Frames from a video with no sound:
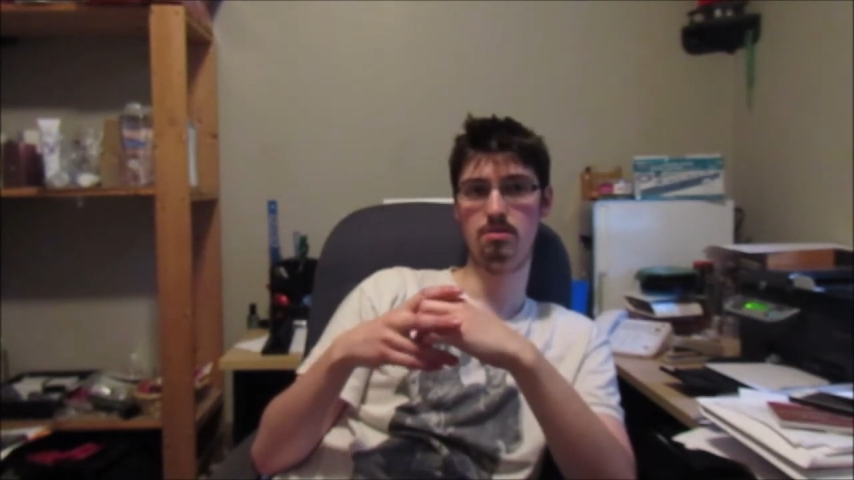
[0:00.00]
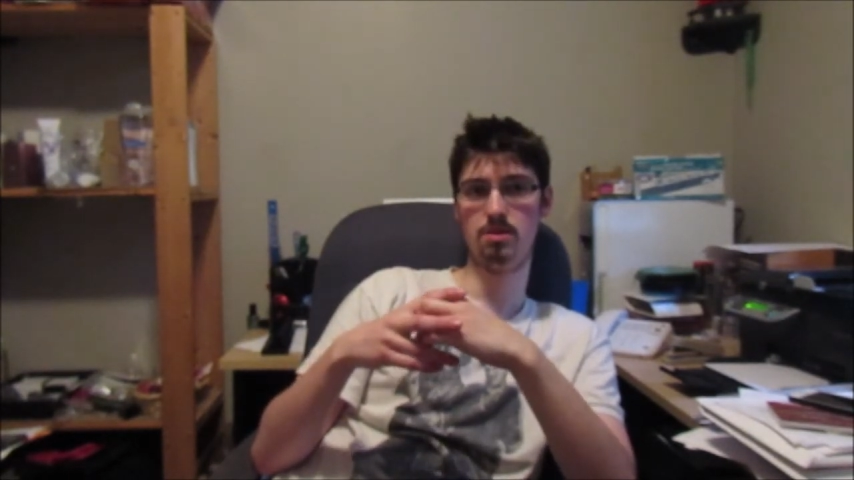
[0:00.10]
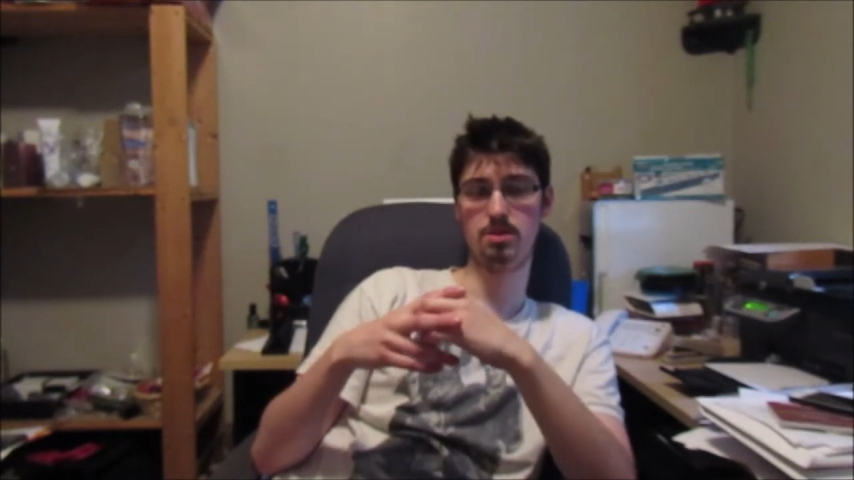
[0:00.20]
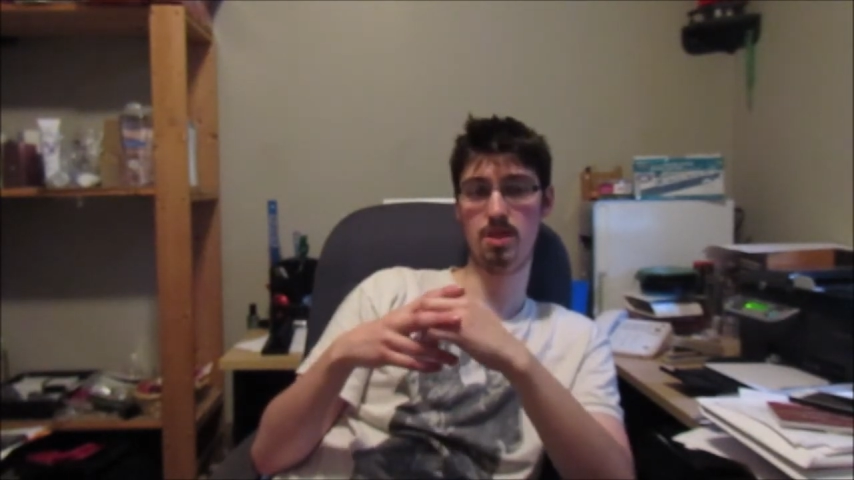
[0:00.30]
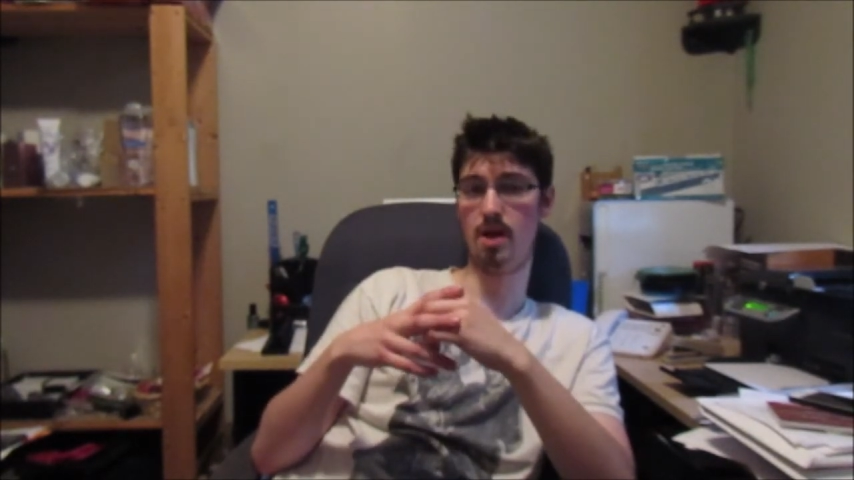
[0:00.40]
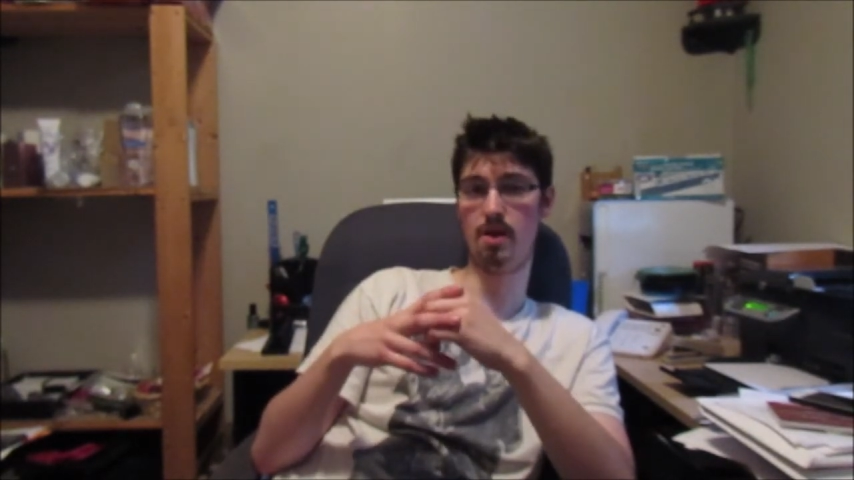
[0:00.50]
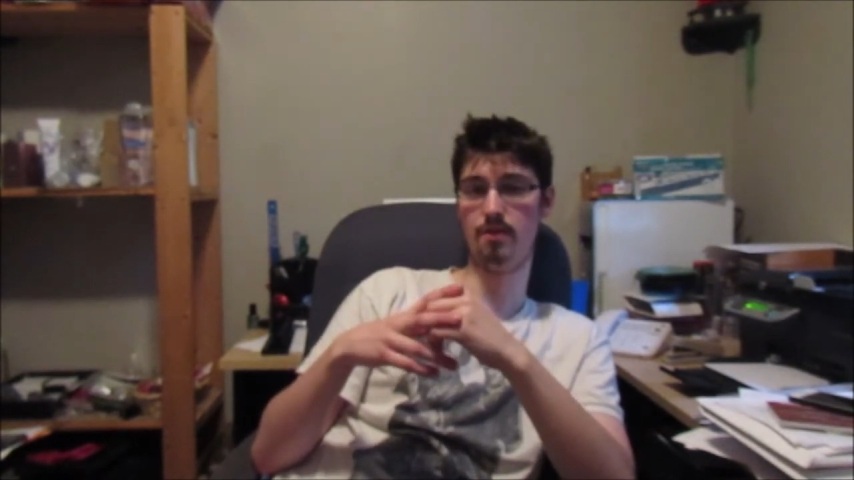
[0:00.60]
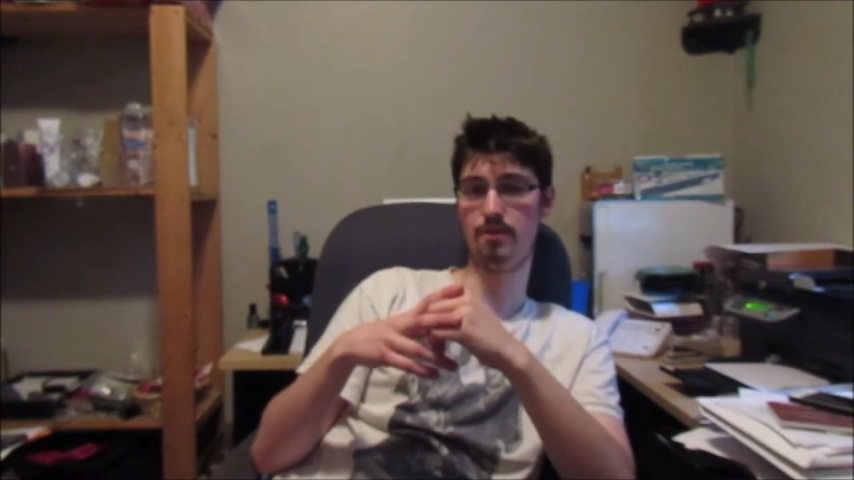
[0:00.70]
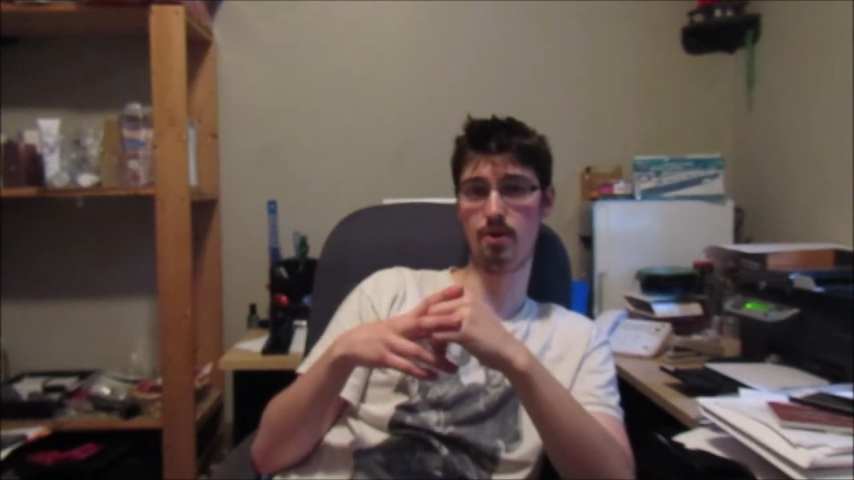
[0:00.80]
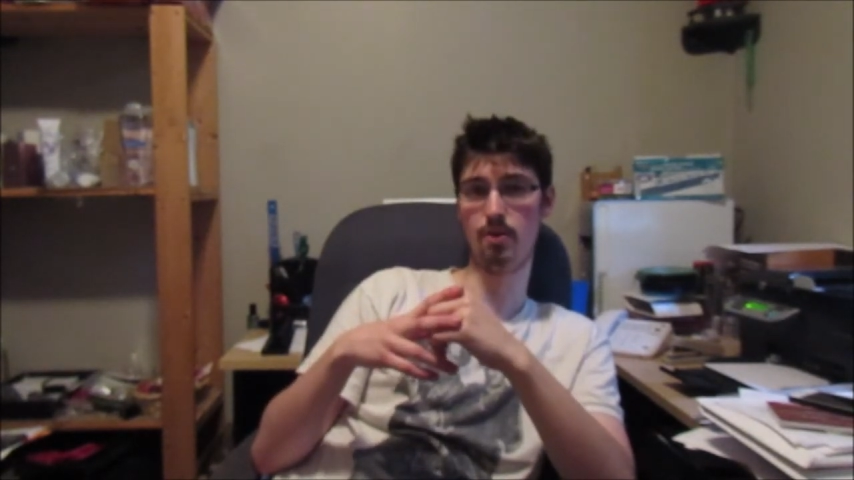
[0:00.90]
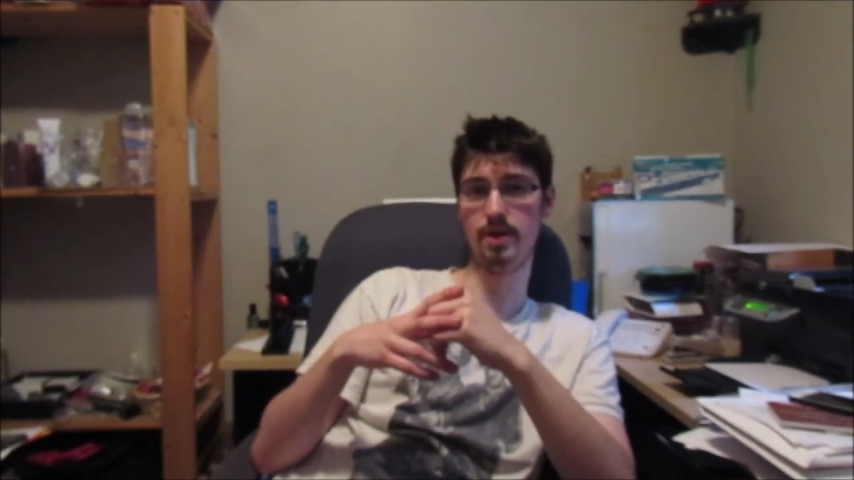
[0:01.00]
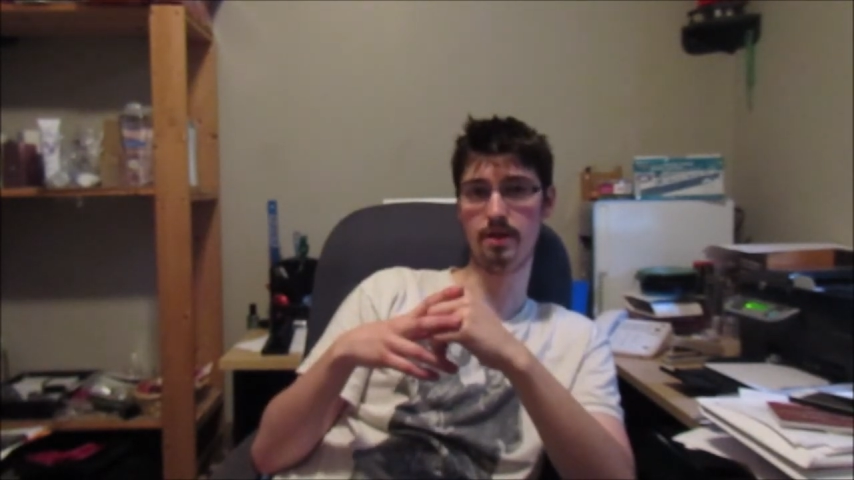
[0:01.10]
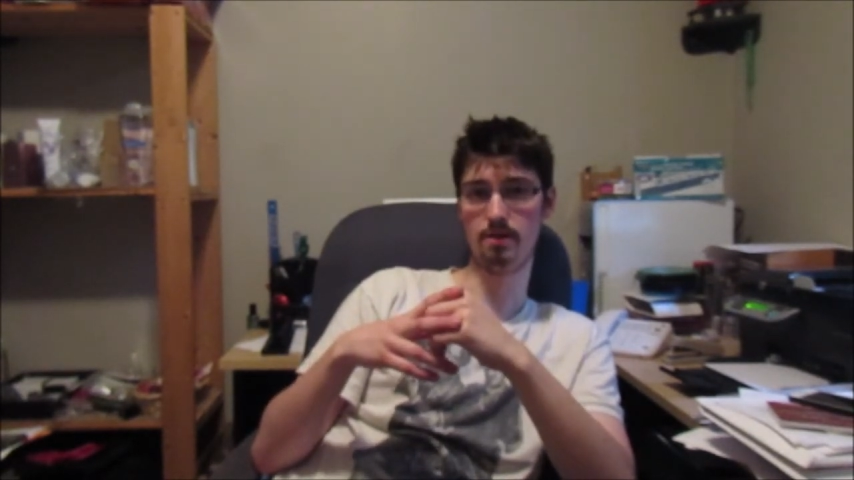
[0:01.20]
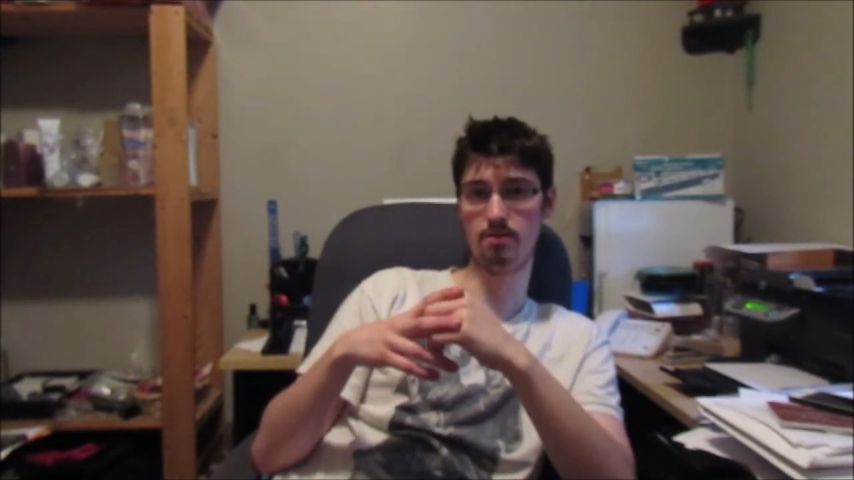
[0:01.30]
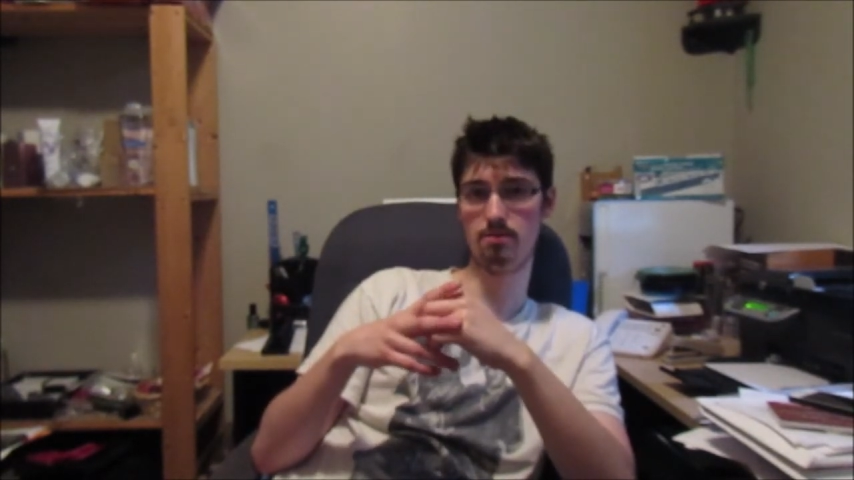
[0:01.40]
It's not Oliver Queen.